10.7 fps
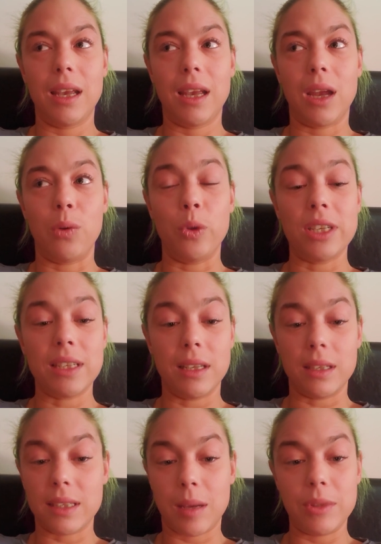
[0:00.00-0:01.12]
and we see the
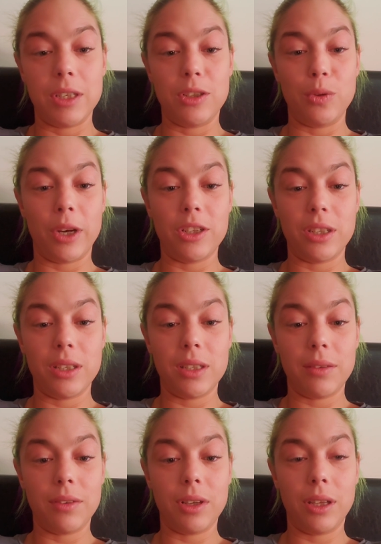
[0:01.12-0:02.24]
same situations
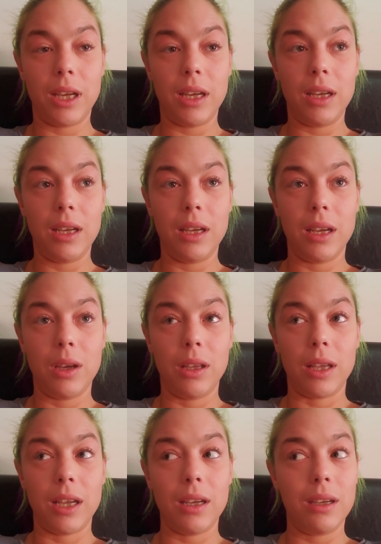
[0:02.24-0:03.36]
differently.
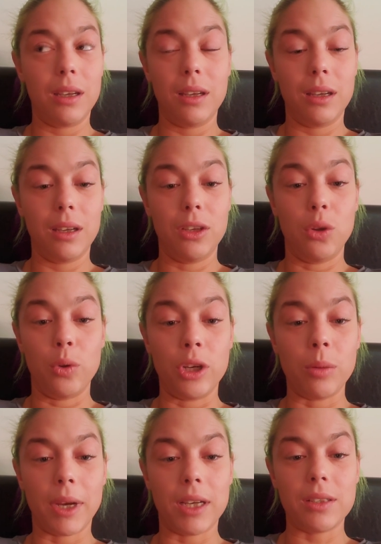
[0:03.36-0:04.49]
Like you and your
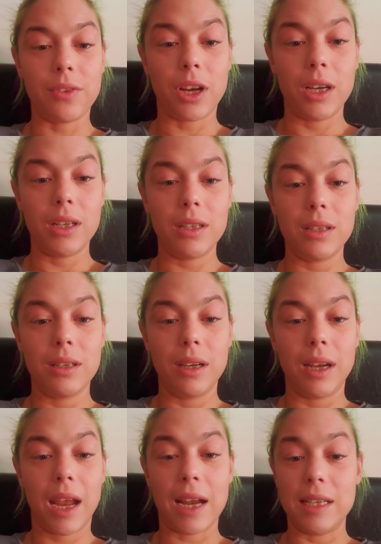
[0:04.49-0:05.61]
best friend
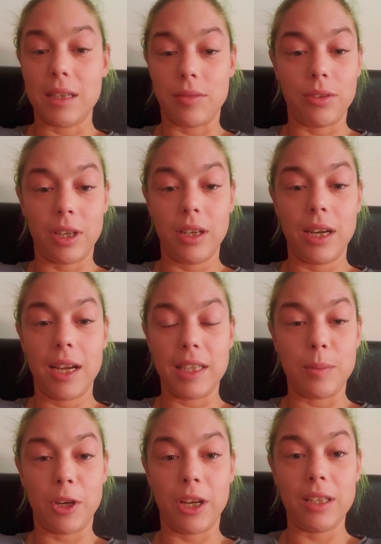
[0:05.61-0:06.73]
had different
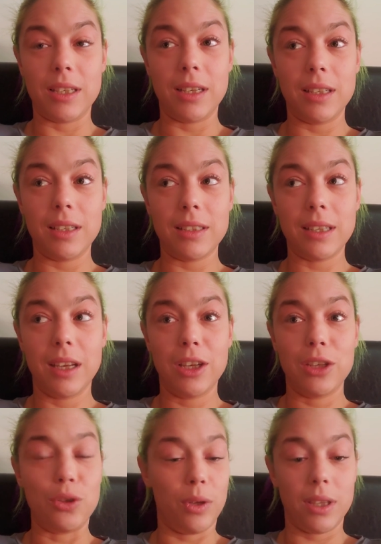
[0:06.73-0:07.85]
experiences
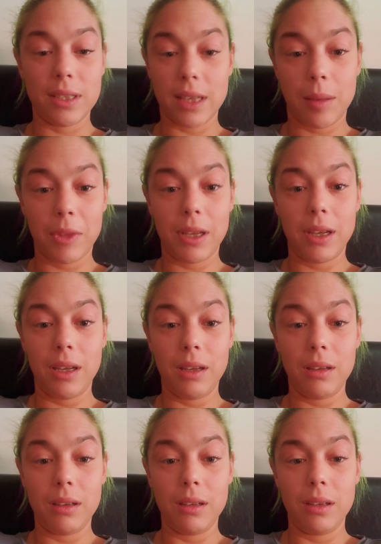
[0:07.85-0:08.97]
doing the same thing.
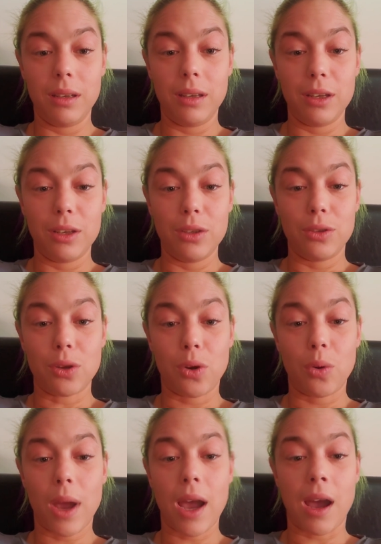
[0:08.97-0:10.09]
So
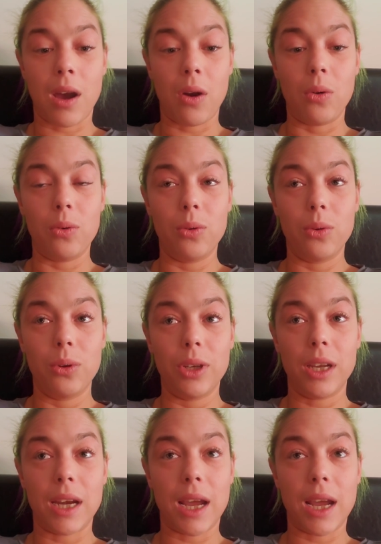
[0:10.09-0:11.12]
how can